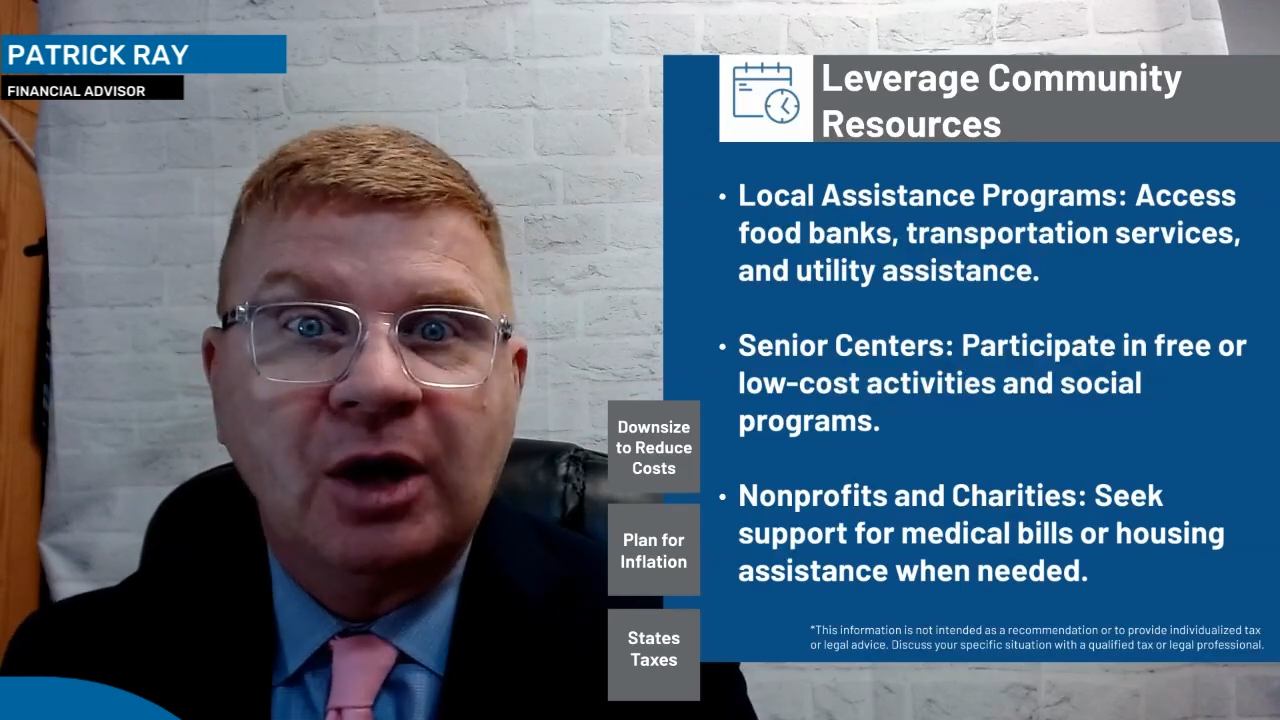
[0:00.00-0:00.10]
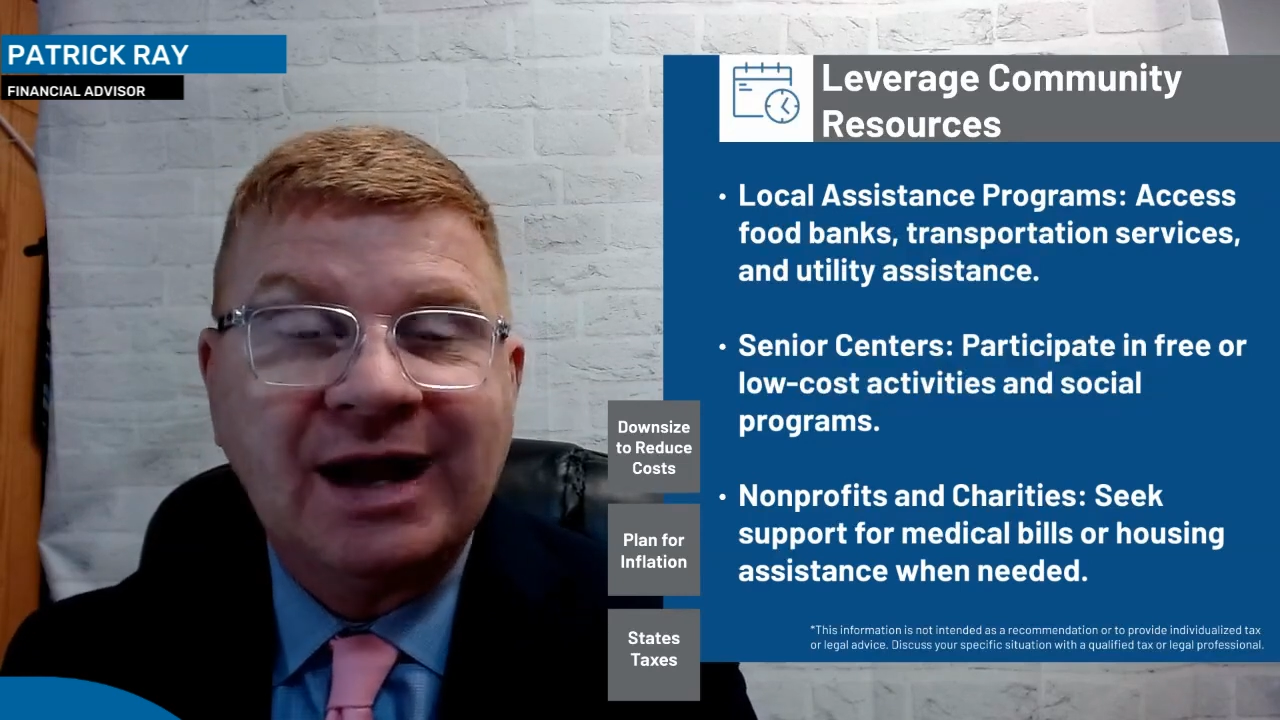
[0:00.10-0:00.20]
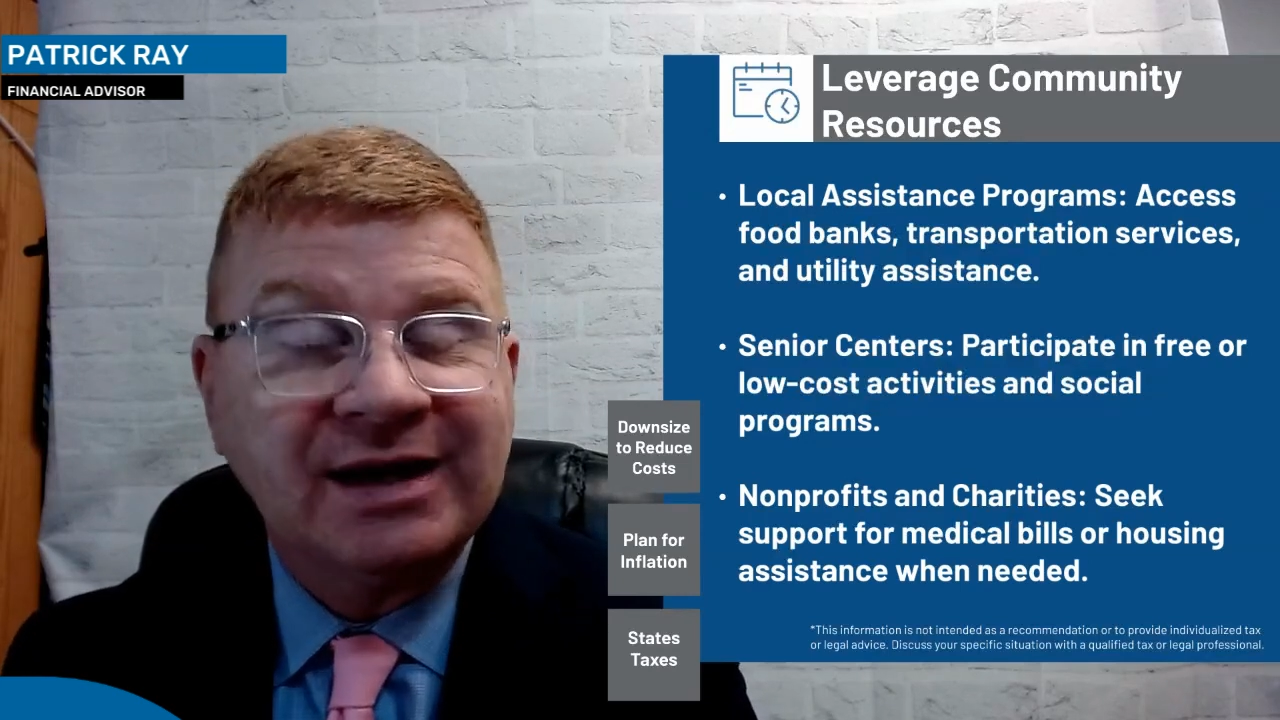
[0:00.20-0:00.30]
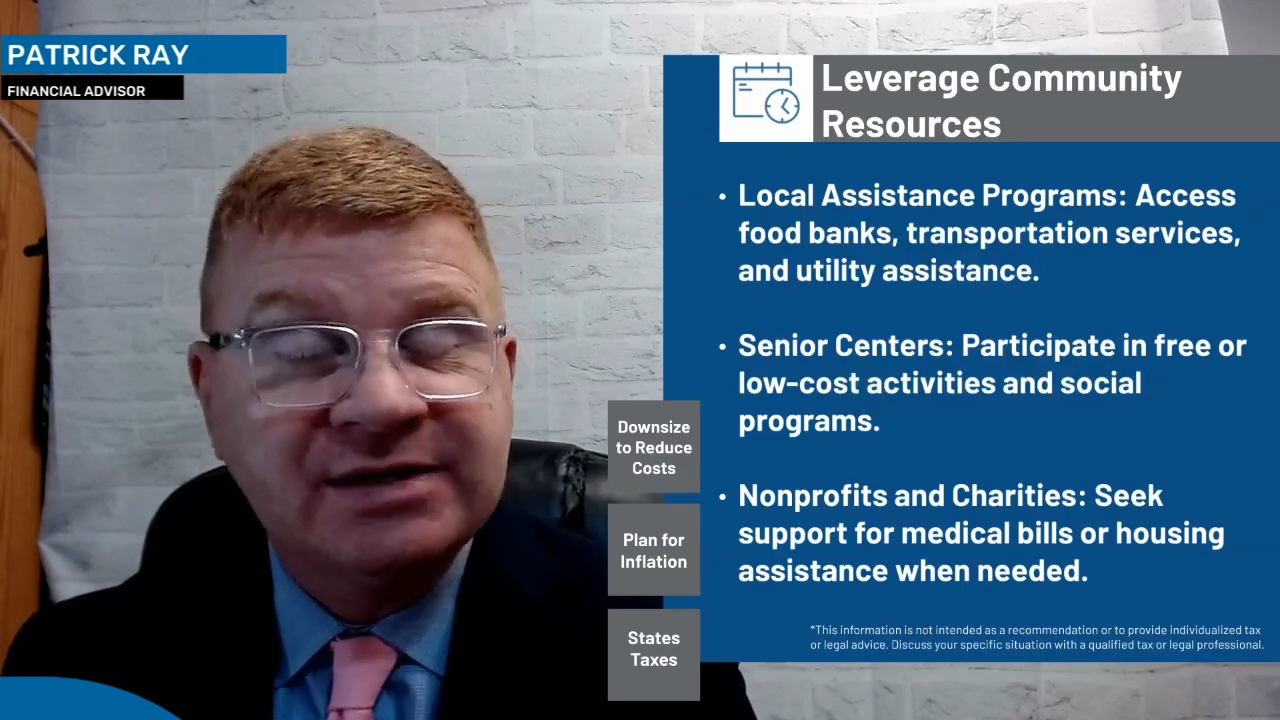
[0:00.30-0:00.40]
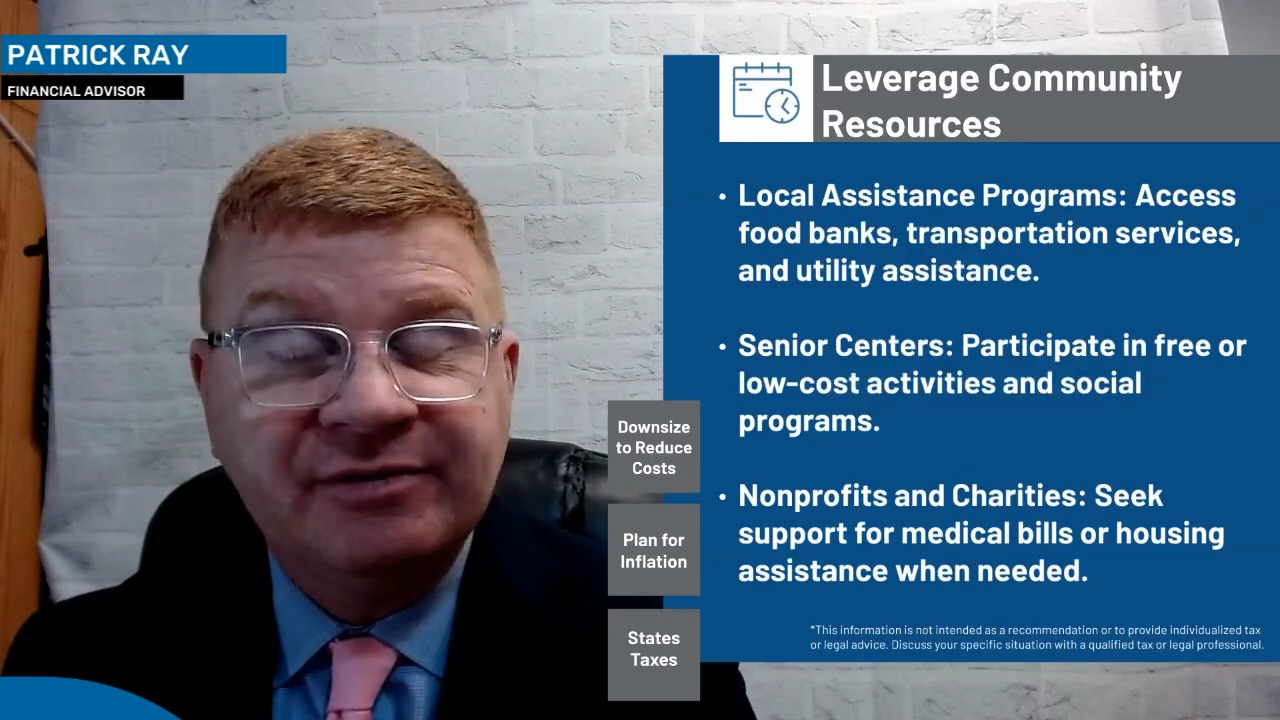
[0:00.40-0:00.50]

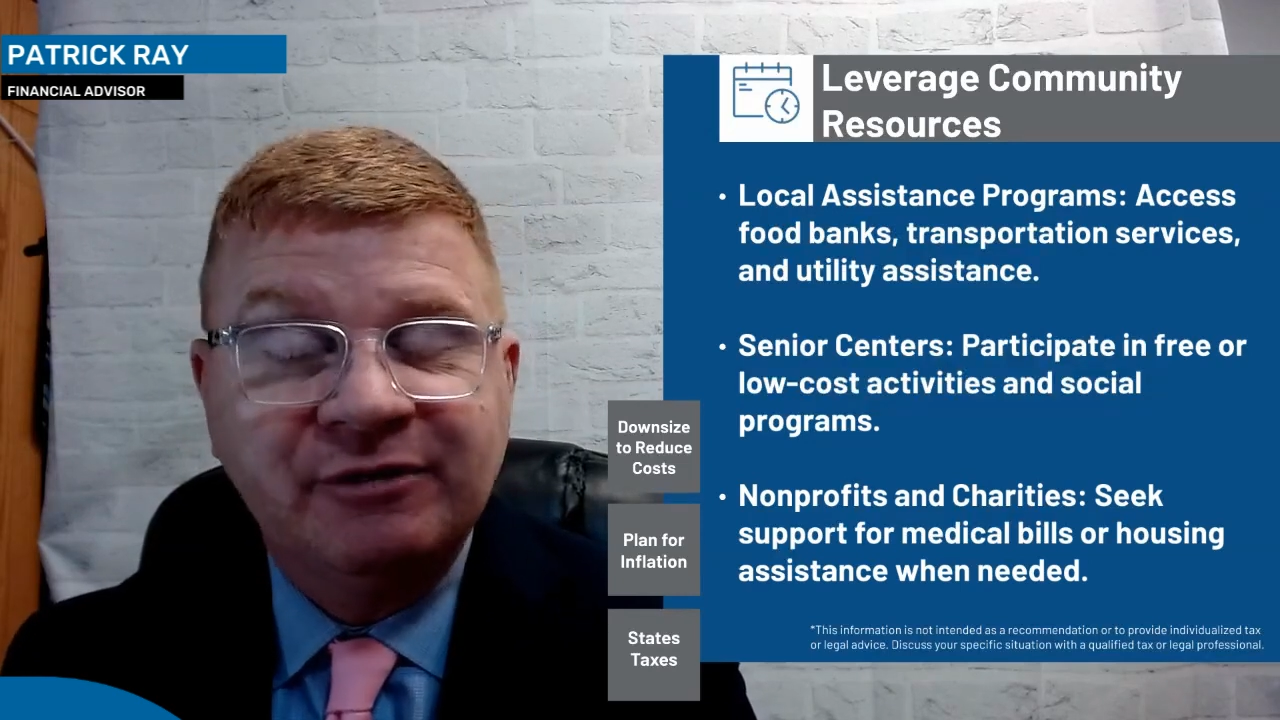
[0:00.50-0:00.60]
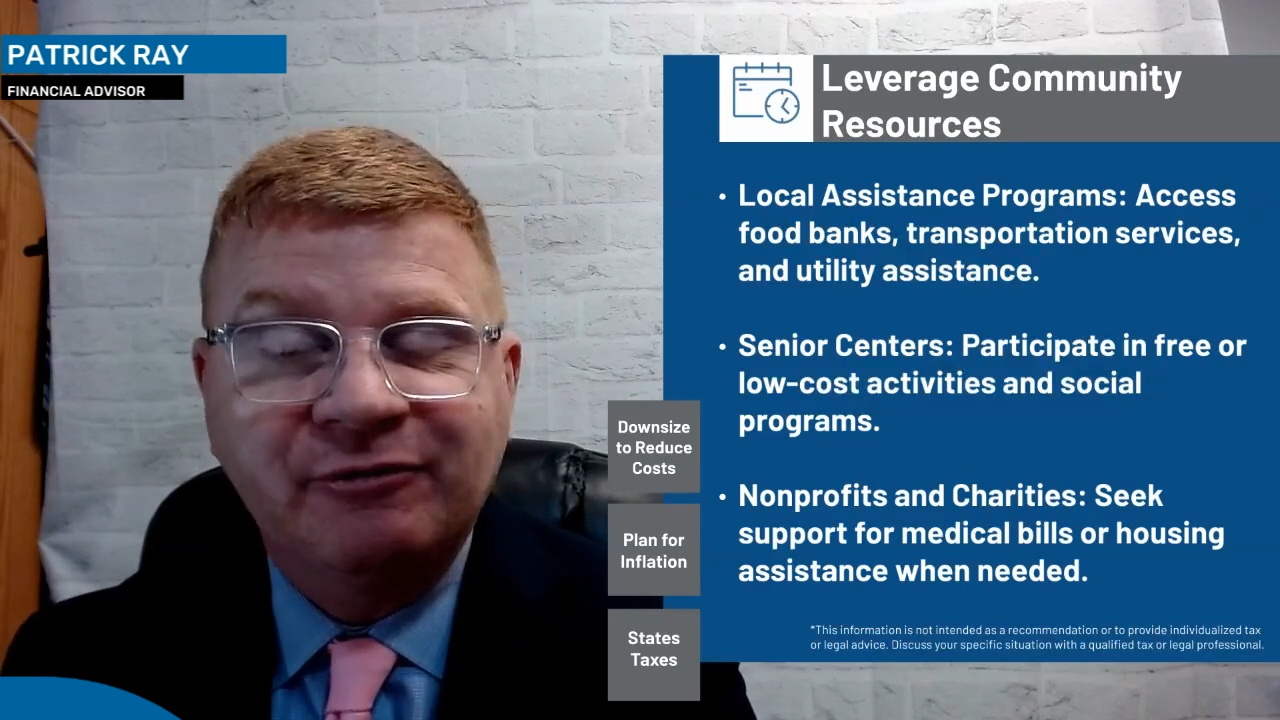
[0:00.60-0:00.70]
activity